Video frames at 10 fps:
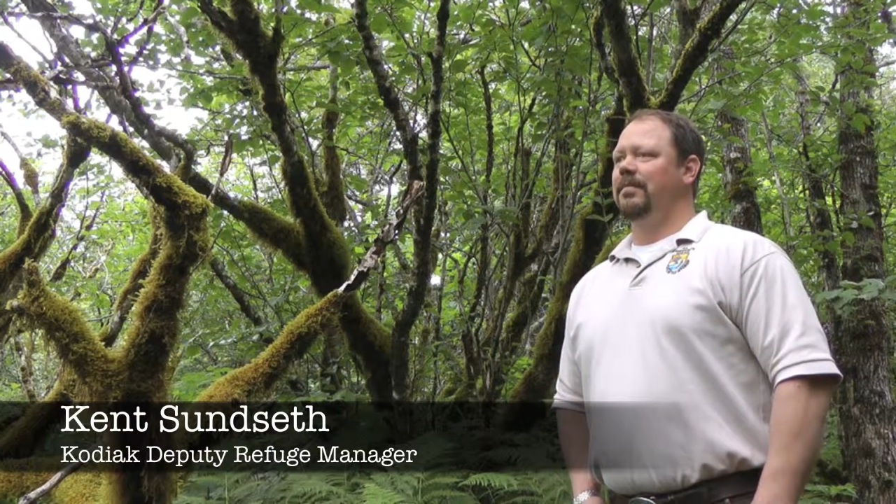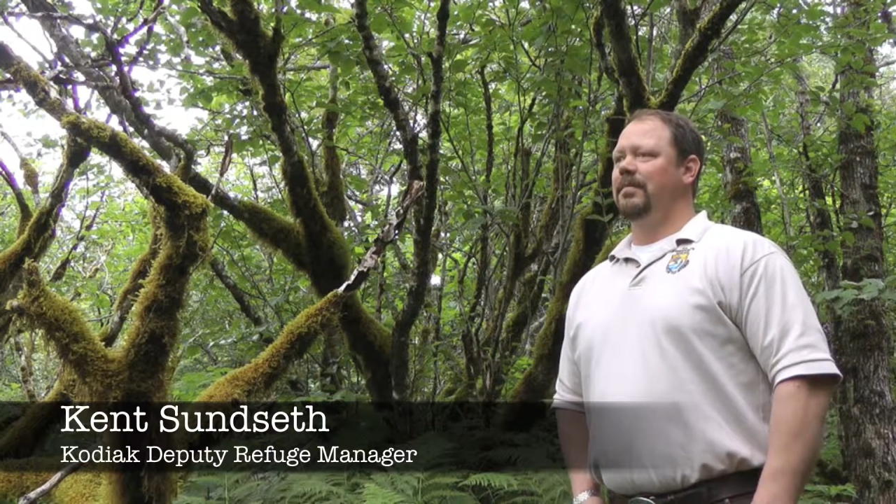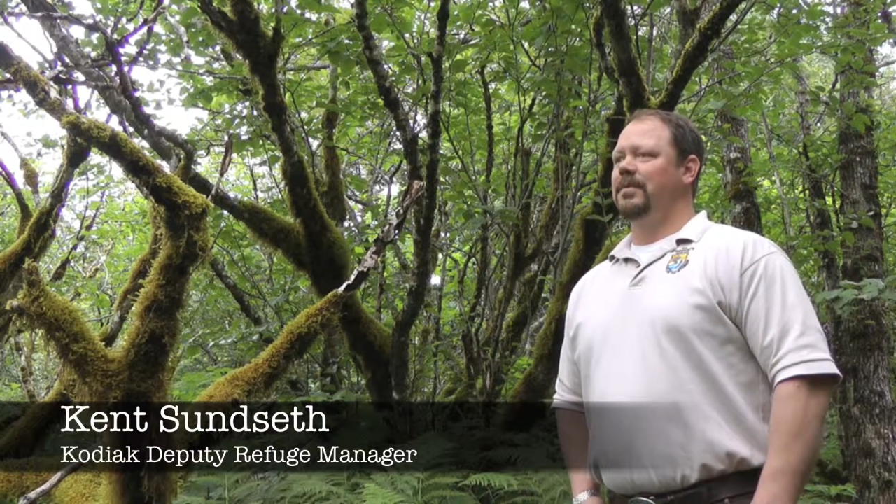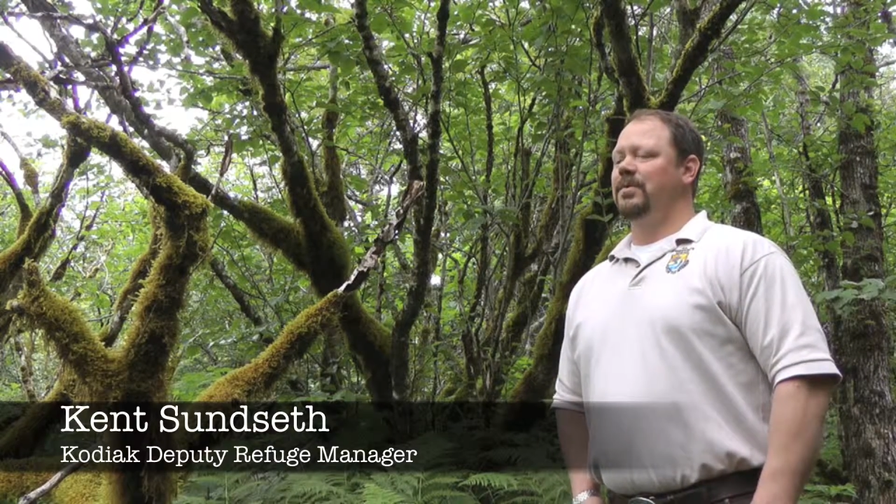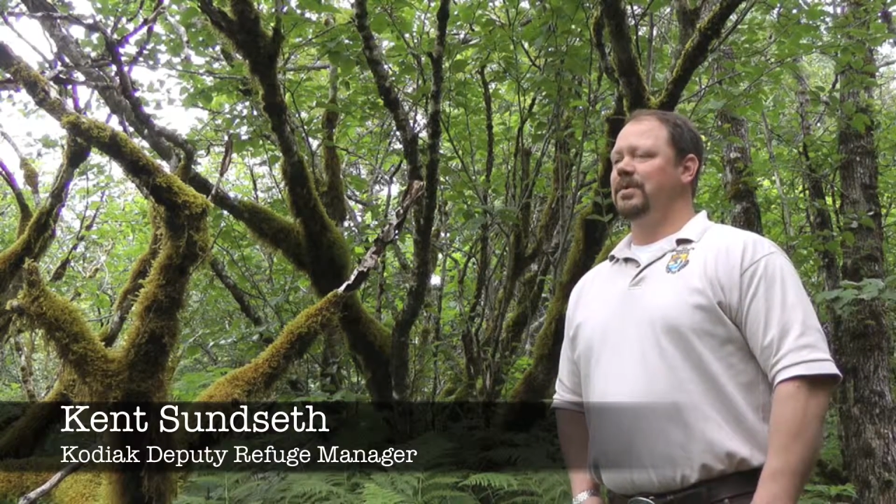
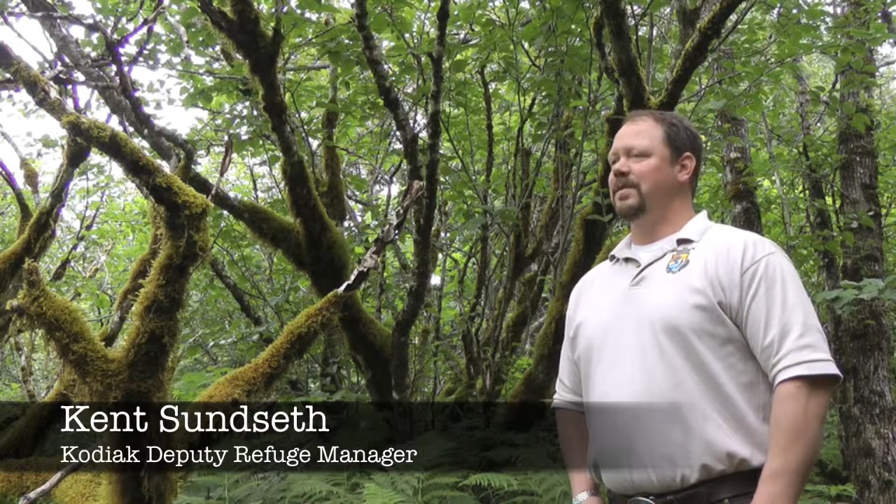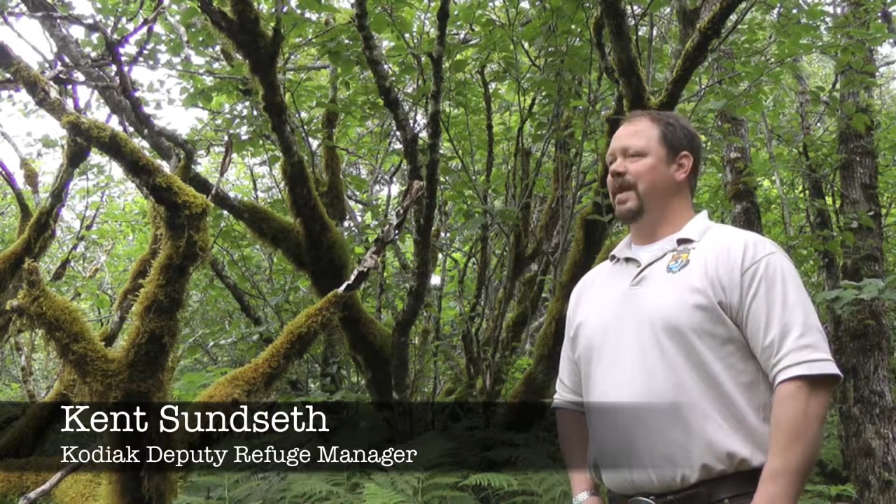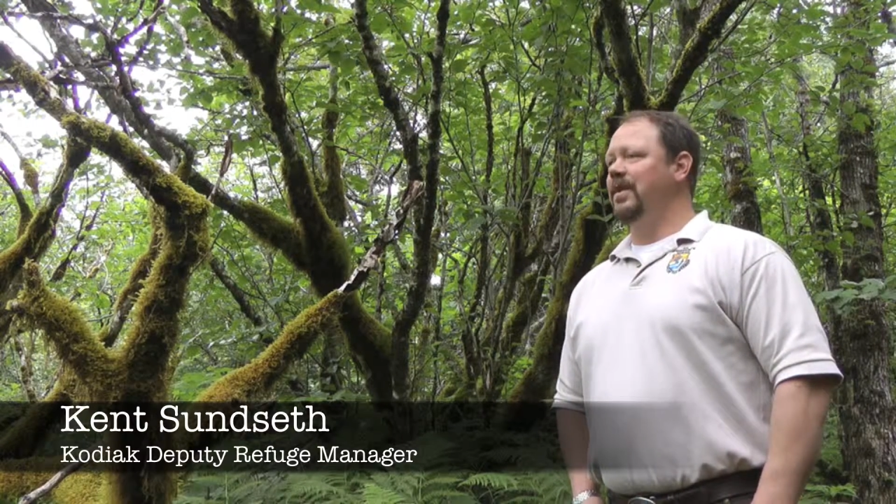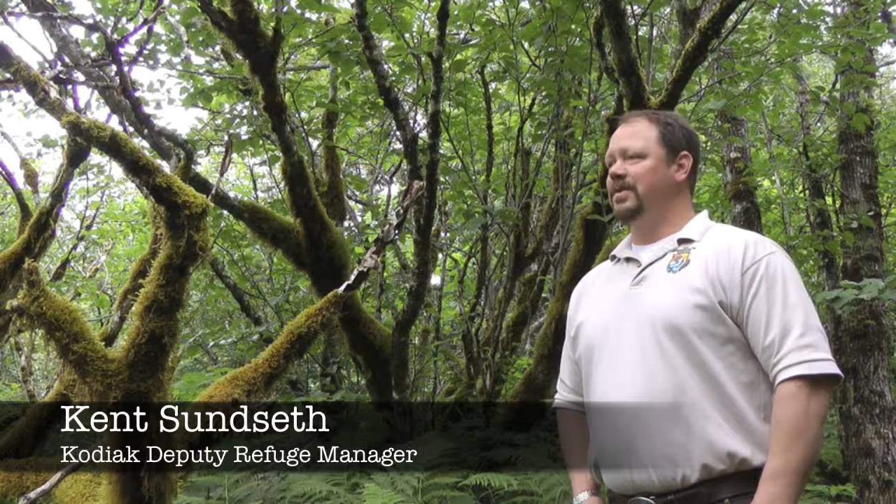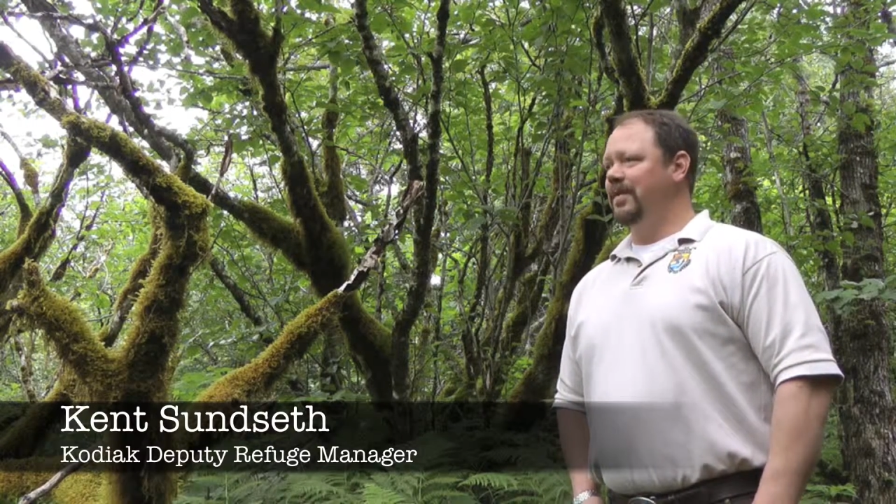source of
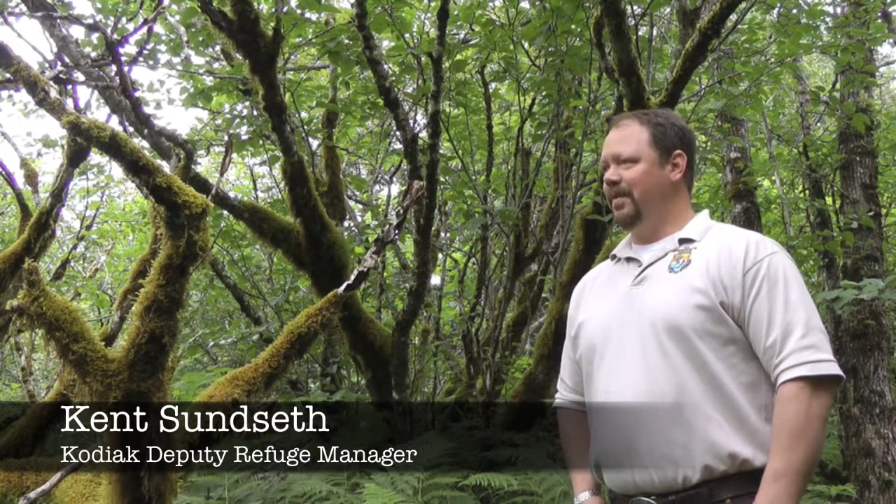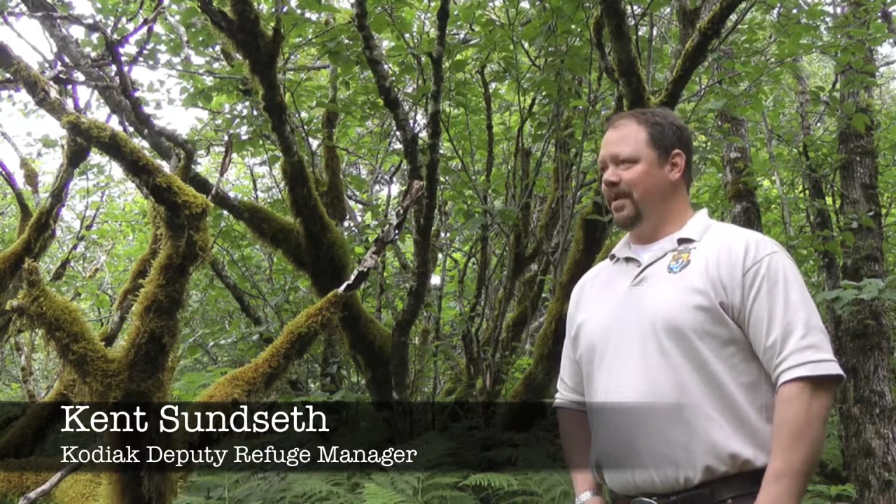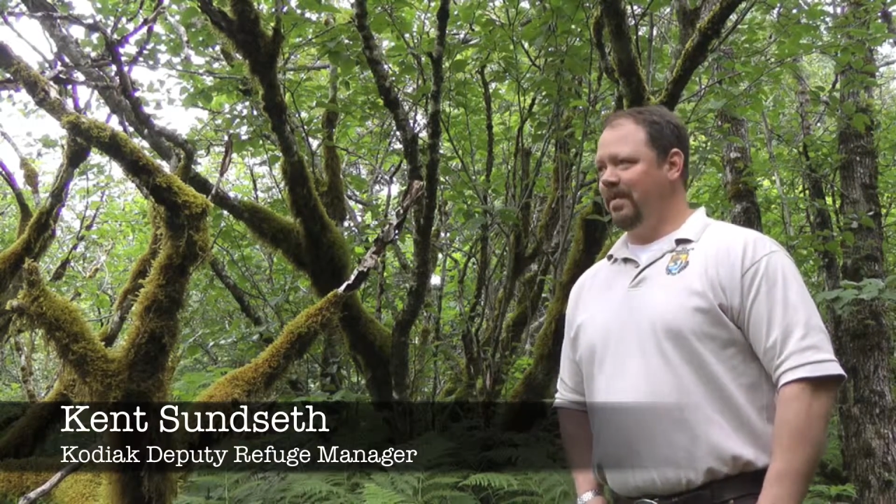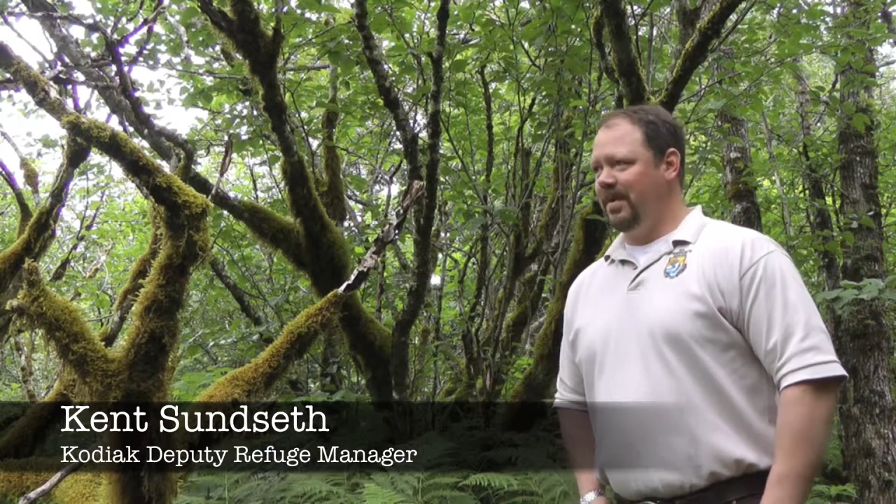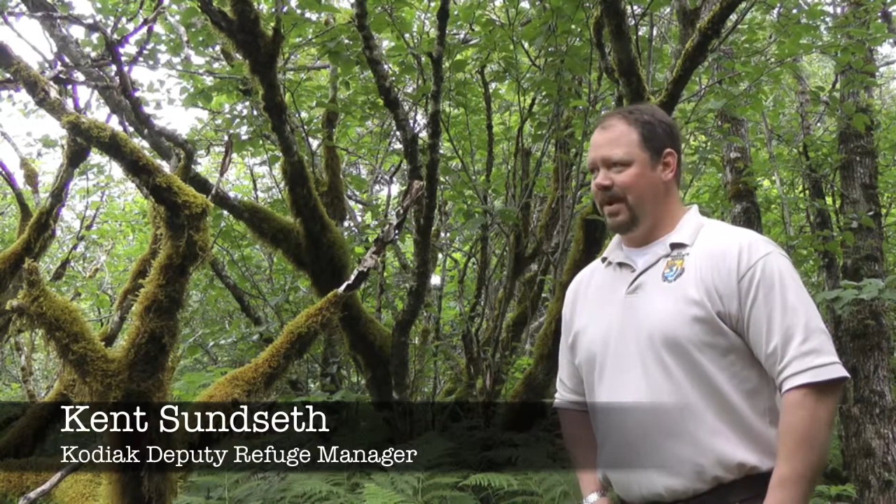energy for the
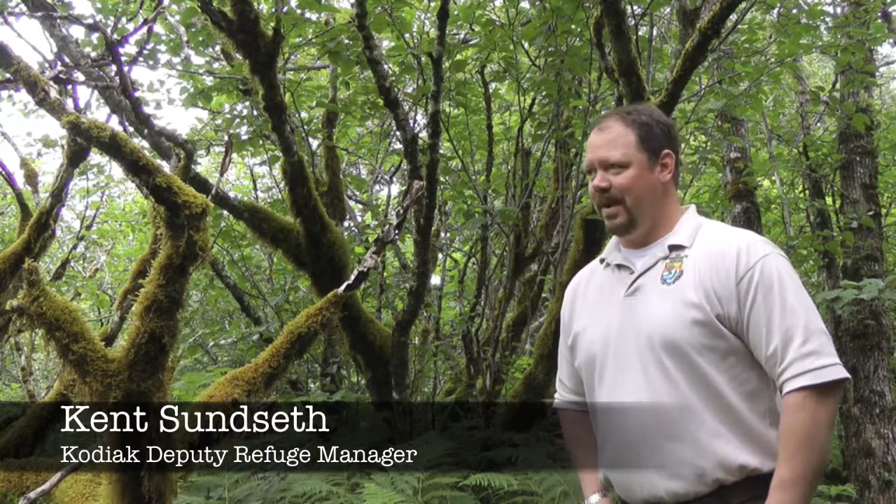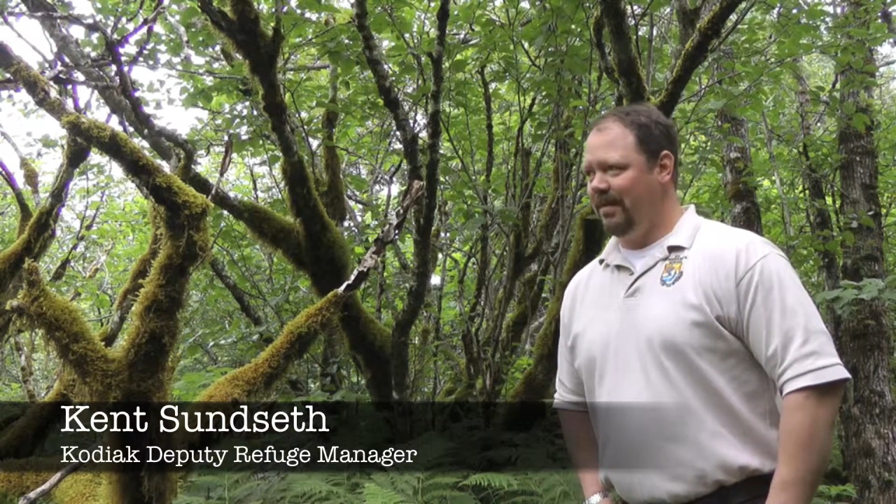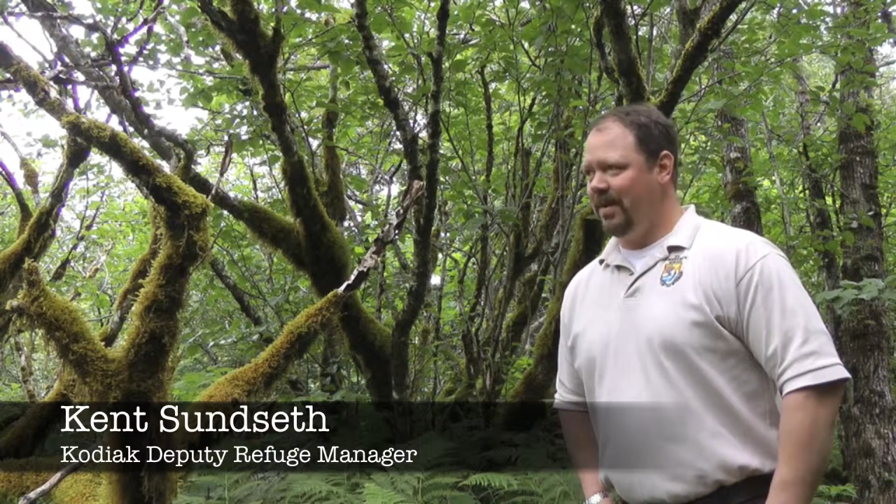community of